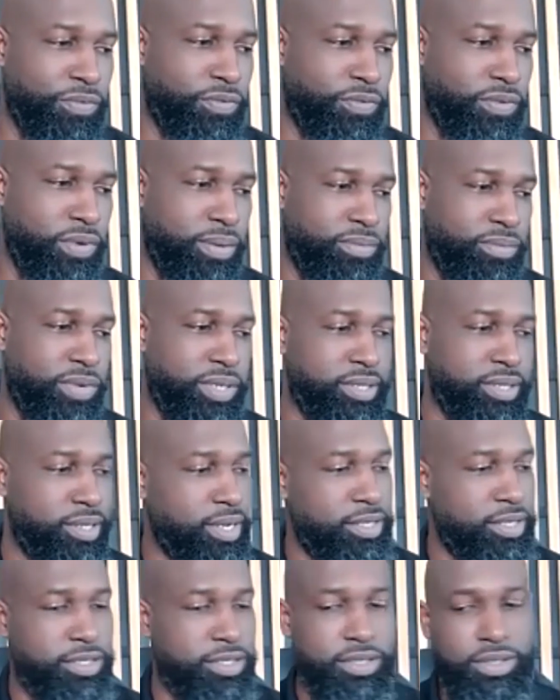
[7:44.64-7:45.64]
from
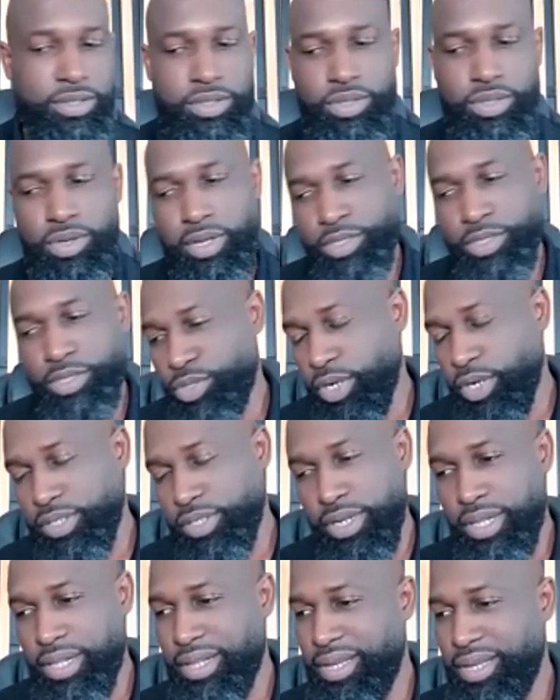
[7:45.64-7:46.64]
residential to
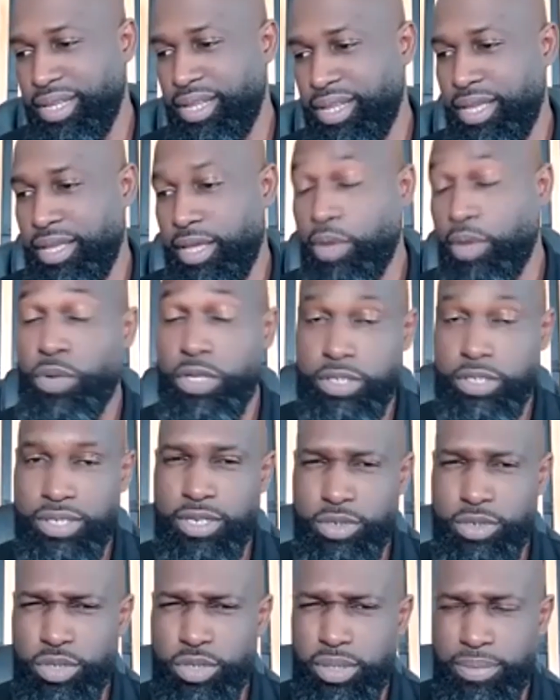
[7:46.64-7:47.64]
construction cleaning, and we
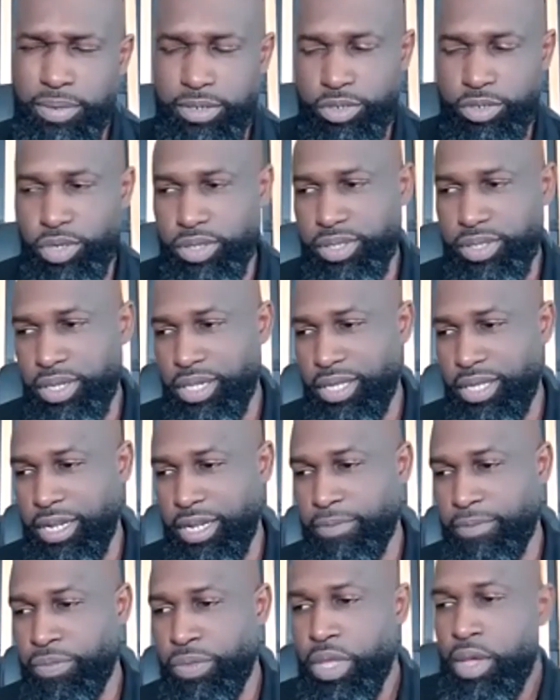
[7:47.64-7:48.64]
still do some construction
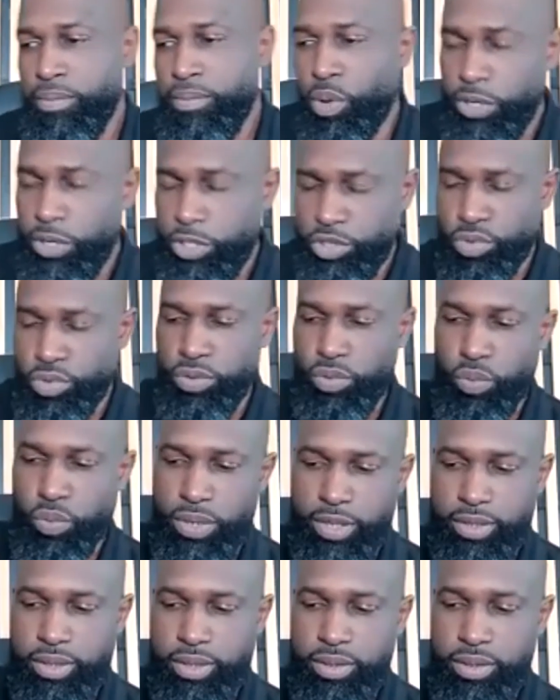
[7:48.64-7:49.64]
cleaning, but we do it
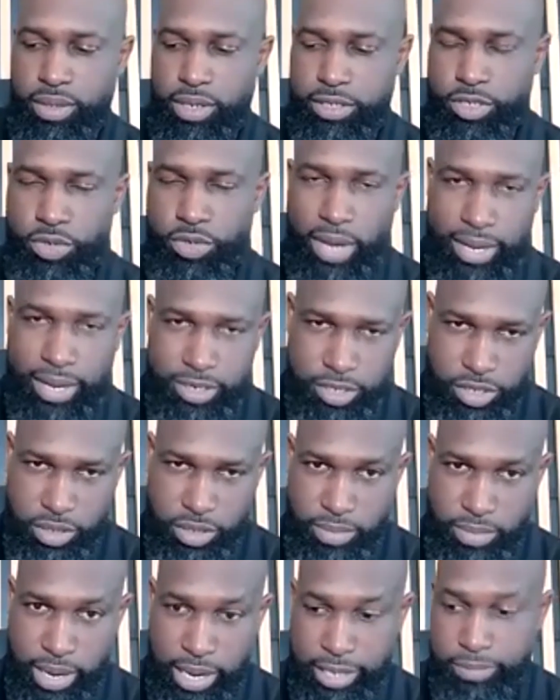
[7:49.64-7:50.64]
with a strategy
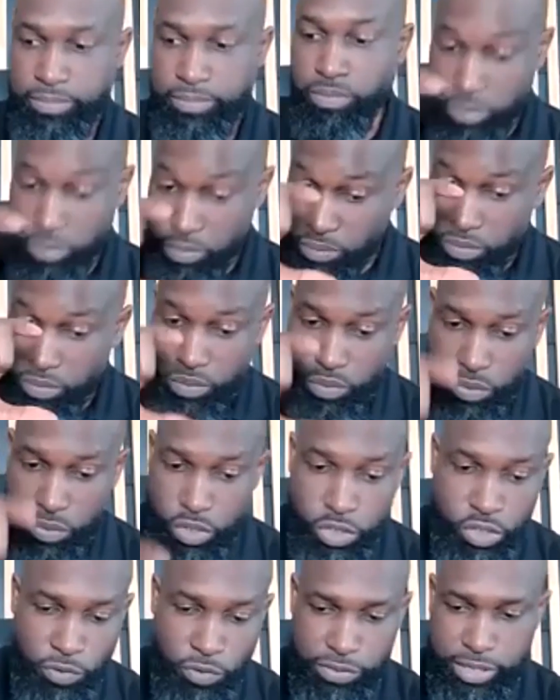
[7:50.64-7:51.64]
in mind.
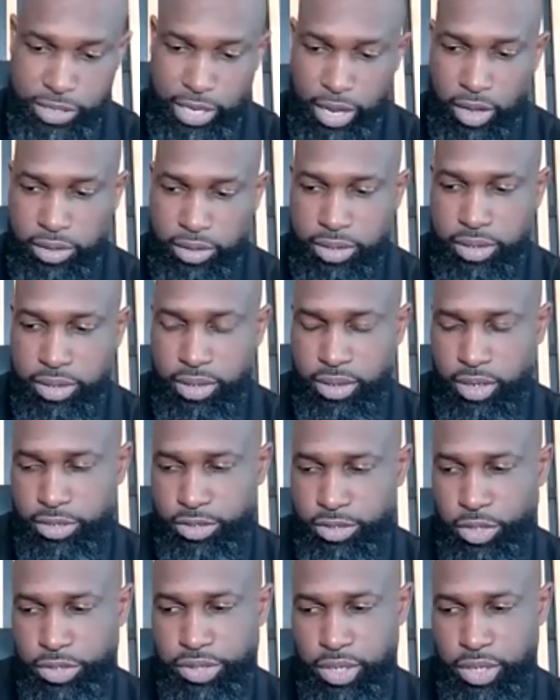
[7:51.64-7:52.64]
So if we take on a
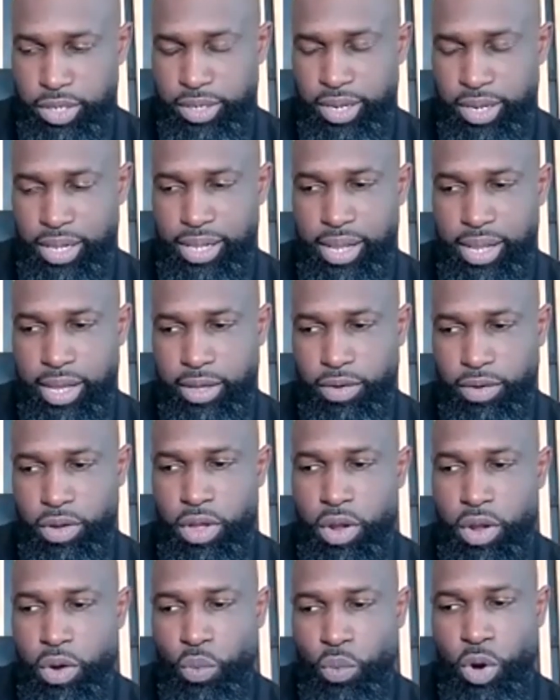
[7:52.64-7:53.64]
construction cleaning client,
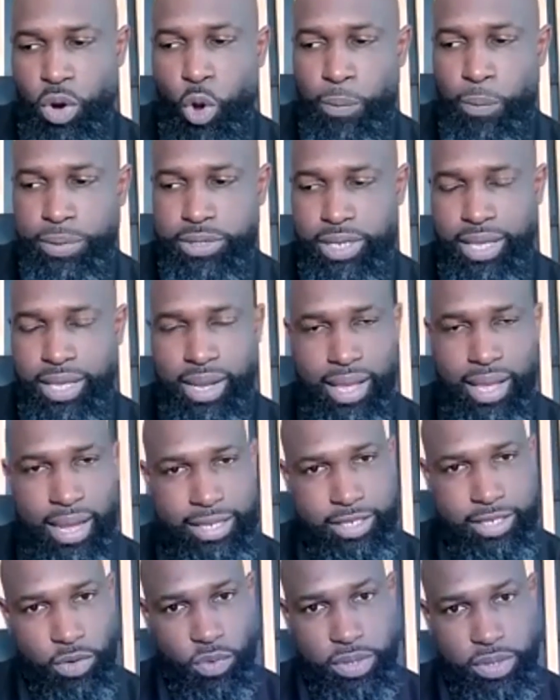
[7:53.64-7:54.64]
we're hoping to get in
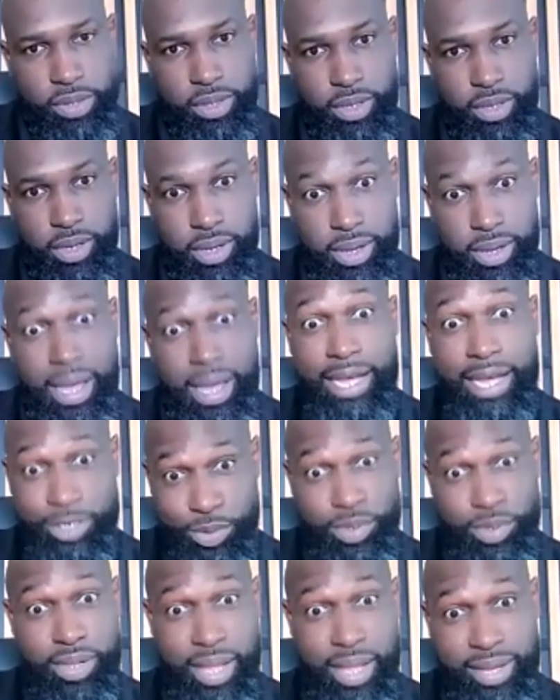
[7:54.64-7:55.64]
contact with the
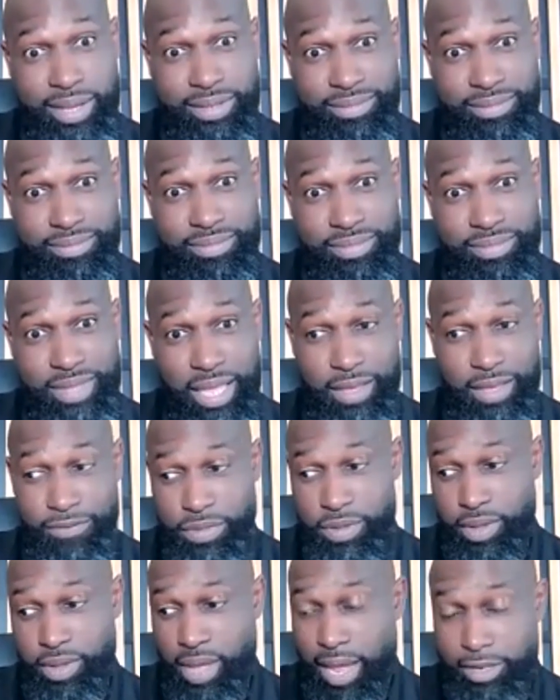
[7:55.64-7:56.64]
actual client. Like if
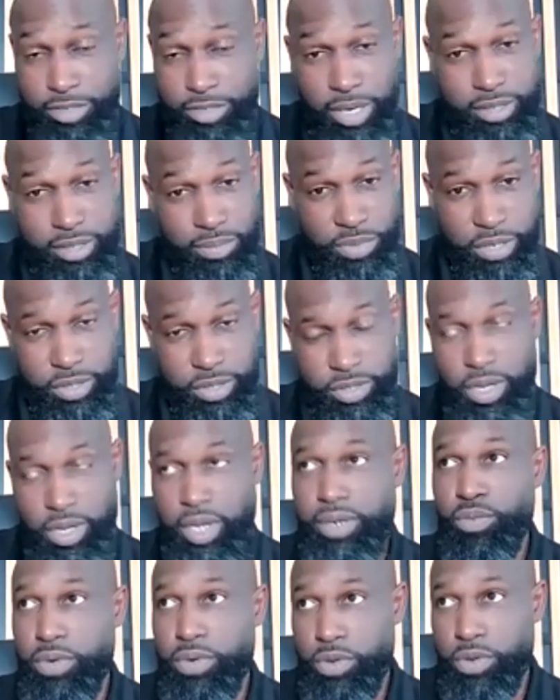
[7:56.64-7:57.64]
the contractor brings us
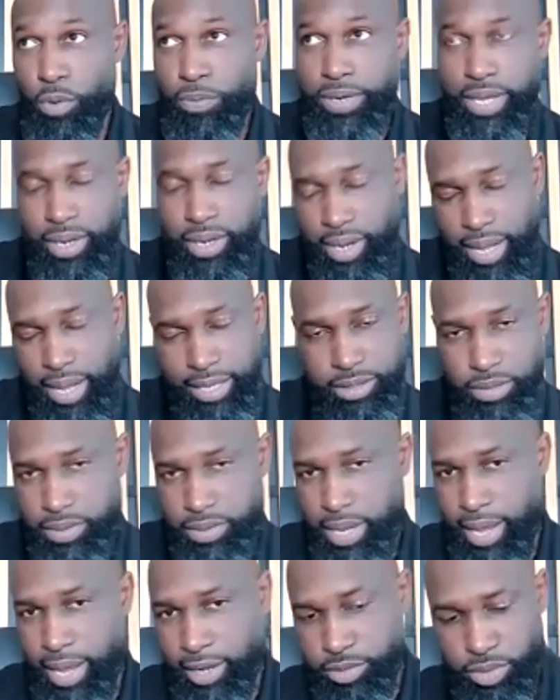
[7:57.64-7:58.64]
on, we're hoping to get in contact with
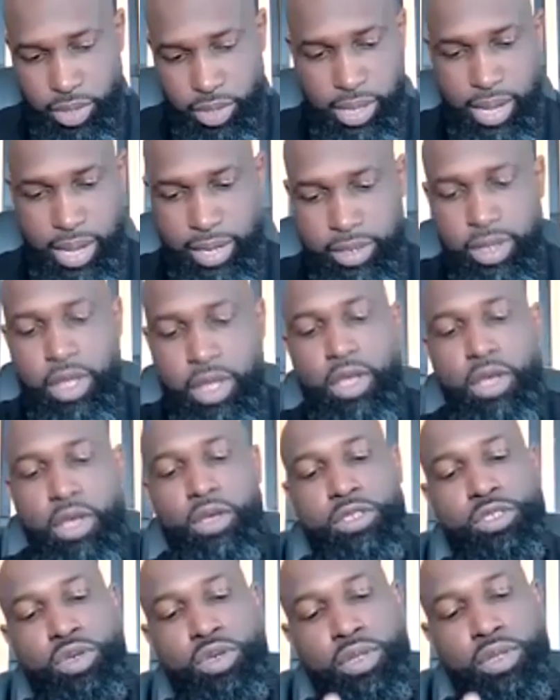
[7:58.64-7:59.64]
the actual client
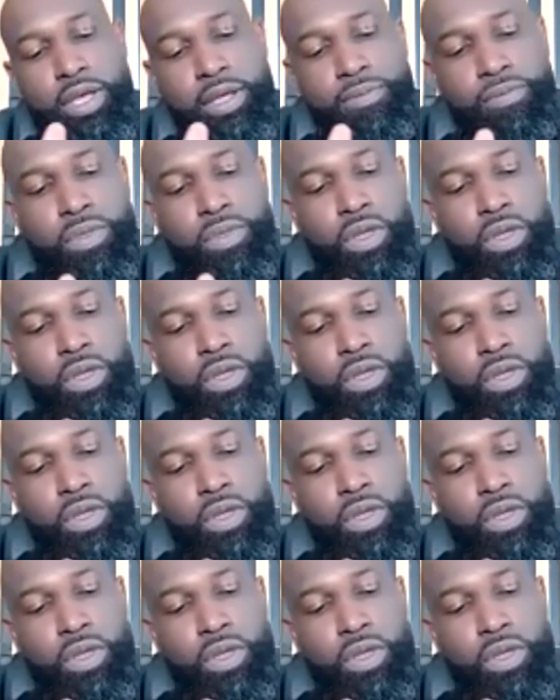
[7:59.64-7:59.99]
so that